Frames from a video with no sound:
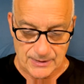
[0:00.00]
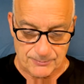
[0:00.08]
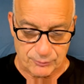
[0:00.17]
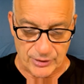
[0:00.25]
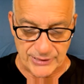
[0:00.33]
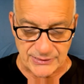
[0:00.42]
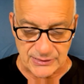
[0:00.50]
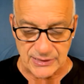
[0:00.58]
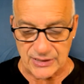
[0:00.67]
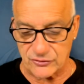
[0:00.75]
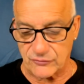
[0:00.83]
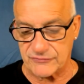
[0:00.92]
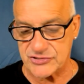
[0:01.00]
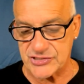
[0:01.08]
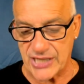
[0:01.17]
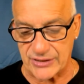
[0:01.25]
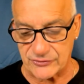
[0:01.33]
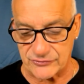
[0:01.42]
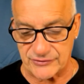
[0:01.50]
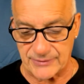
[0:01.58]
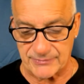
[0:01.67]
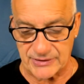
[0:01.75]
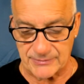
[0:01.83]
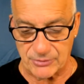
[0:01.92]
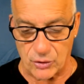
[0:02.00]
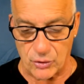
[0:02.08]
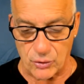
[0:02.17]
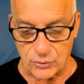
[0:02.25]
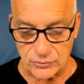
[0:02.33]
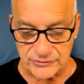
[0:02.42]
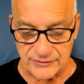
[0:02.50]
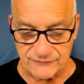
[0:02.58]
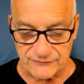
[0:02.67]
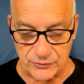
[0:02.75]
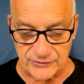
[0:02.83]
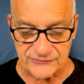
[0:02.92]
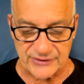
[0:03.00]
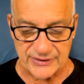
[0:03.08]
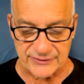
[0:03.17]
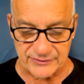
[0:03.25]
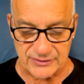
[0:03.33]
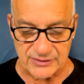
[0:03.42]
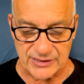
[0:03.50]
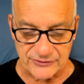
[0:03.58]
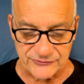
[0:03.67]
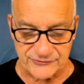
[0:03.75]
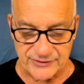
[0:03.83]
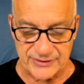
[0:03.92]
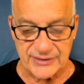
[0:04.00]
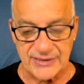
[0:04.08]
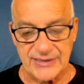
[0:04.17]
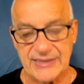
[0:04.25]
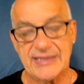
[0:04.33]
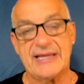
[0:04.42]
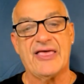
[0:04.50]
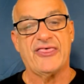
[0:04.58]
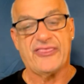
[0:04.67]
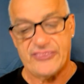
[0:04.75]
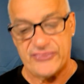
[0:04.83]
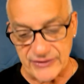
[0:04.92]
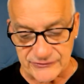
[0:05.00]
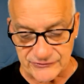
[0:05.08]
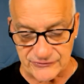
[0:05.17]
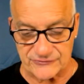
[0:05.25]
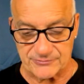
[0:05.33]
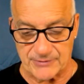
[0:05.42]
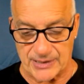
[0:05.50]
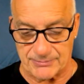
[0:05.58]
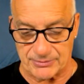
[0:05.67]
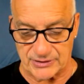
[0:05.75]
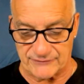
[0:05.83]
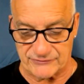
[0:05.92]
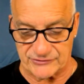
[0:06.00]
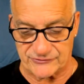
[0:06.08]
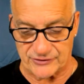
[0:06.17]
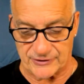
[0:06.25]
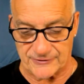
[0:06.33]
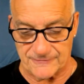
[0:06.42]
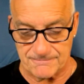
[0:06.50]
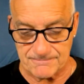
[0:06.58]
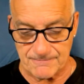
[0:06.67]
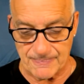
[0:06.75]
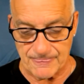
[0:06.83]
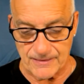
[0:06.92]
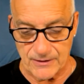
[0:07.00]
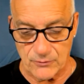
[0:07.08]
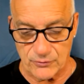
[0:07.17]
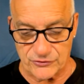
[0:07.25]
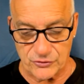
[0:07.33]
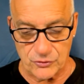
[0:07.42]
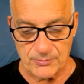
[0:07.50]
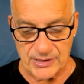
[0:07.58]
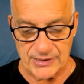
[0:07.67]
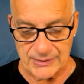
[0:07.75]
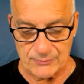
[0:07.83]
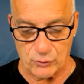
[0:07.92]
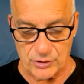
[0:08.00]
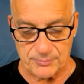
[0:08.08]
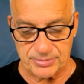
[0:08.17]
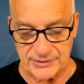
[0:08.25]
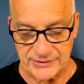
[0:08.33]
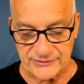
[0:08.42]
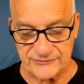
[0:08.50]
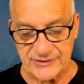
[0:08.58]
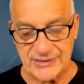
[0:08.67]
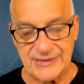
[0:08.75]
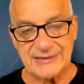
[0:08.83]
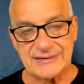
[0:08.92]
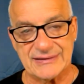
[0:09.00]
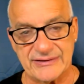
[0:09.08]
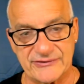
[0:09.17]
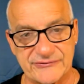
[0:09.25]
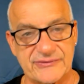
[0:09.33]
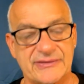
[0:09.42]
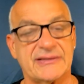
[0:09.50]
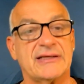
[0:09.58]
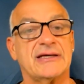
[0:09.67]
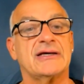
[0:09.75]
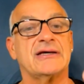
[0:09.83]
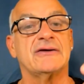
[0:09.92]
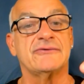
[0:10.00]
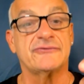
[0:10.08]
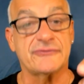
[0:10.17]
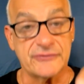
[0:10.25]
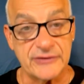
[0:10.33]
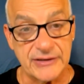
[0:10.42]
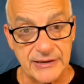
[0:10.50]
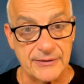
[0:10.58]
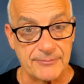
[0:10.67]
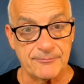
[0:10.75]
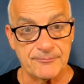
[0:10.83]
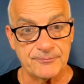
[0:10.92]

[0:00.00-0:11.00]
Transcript: a bright cloud overshadowed them. And behold, a voice out of the cloud said, "This is my beloved son with whom I am well pleased. Listen to him."